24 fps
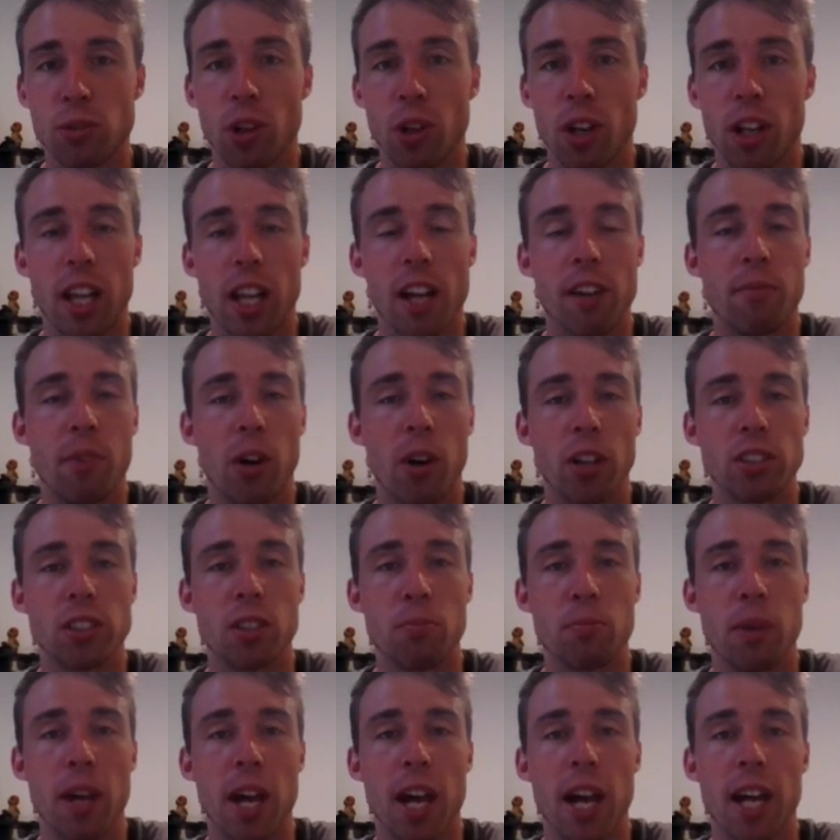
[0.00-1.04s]
what I love most
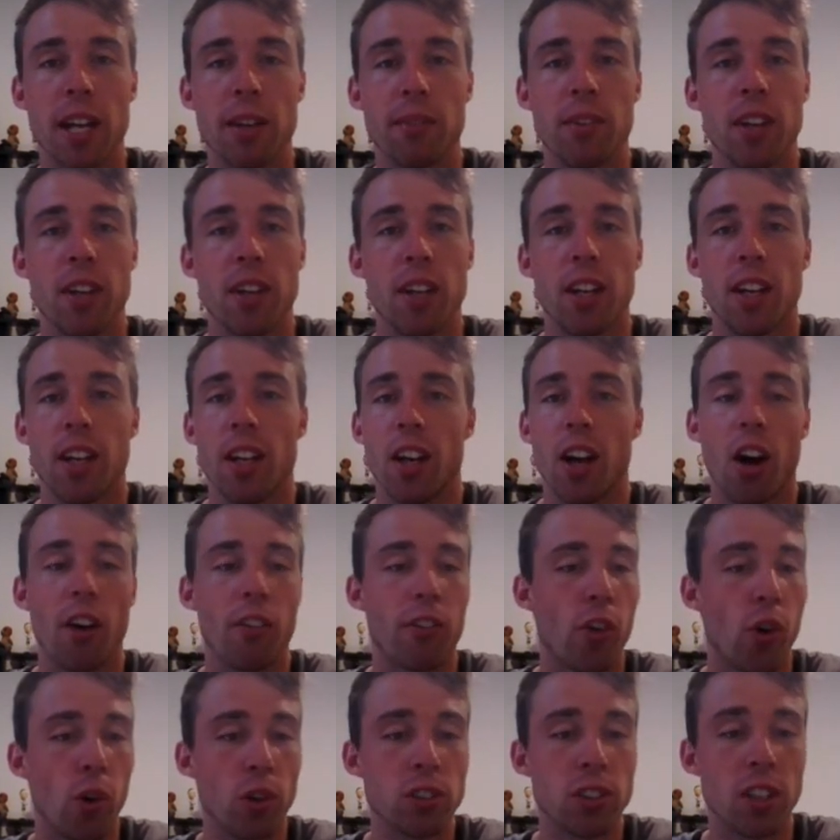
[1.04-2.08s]
about him. Of
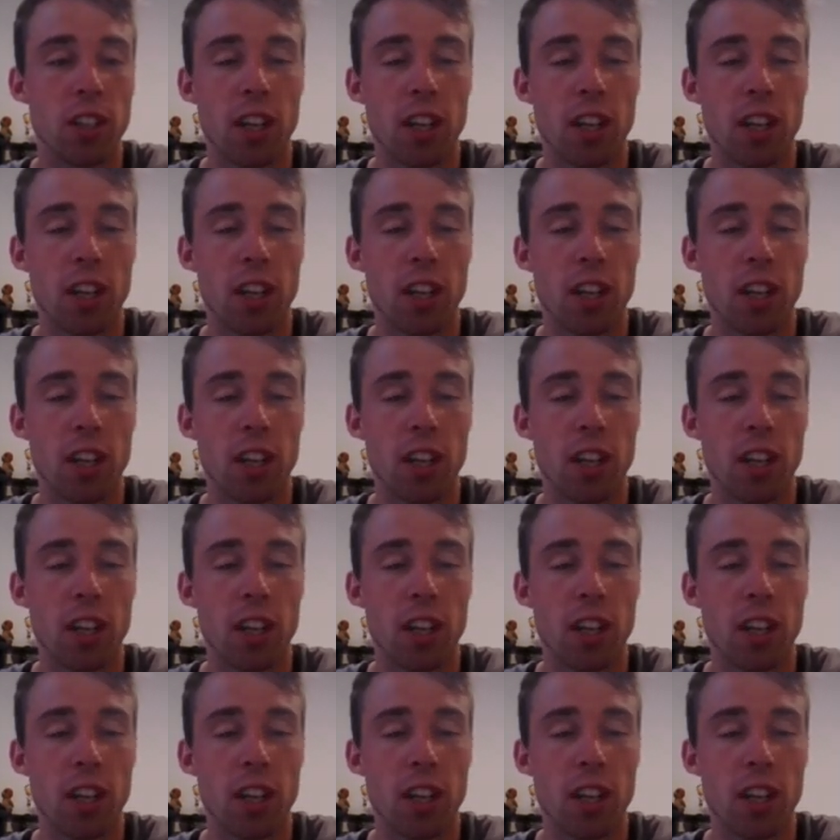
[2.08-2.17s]
course,